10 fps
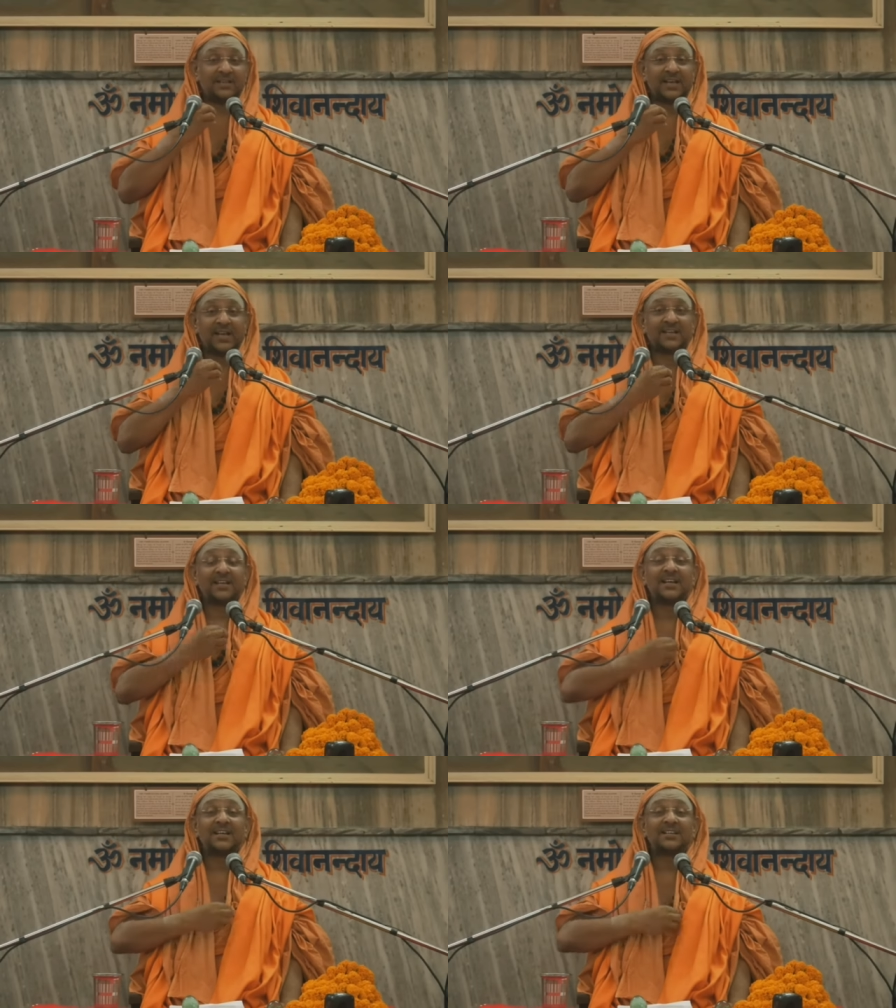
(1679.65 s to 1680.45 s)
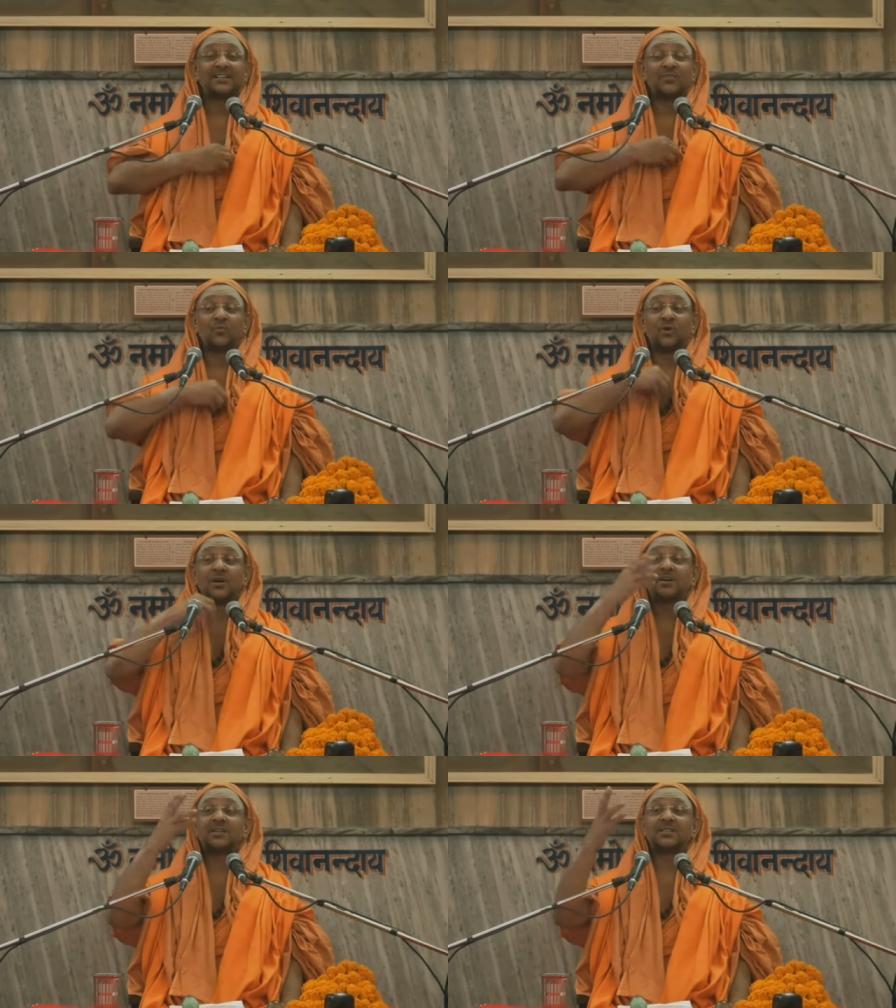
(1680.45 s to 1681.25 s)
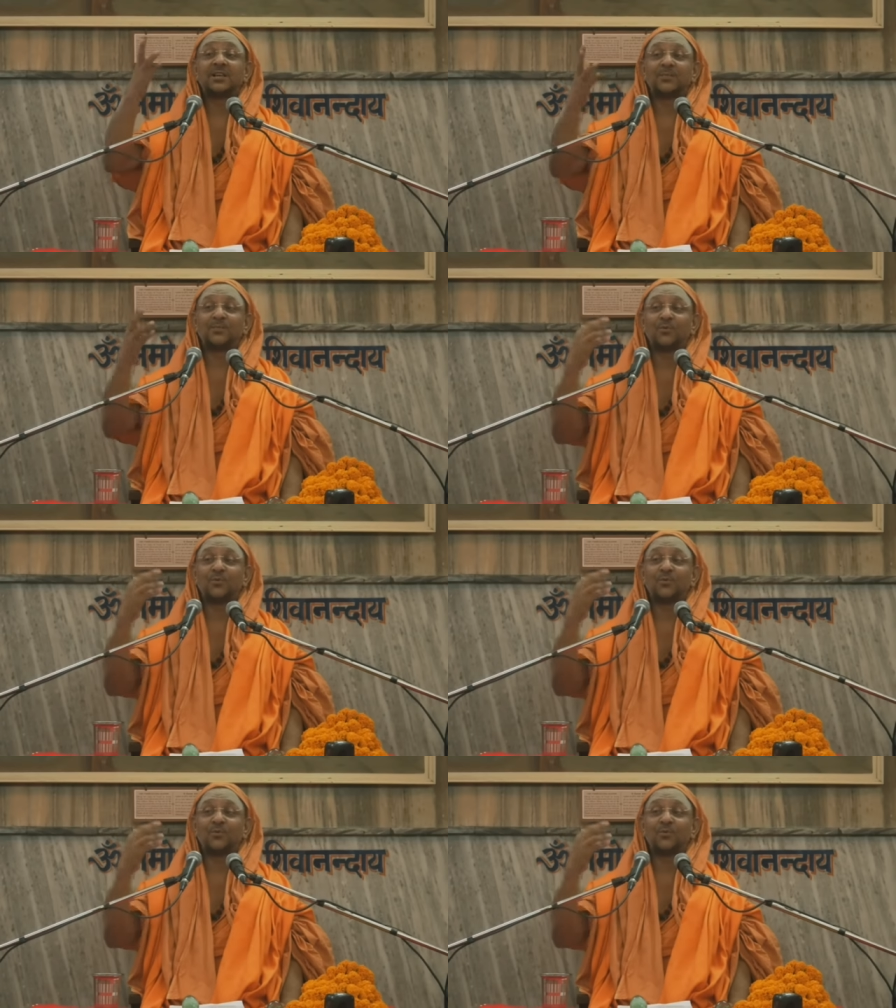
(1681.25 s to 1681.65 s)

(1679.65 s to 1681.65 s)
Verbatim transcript: that the words are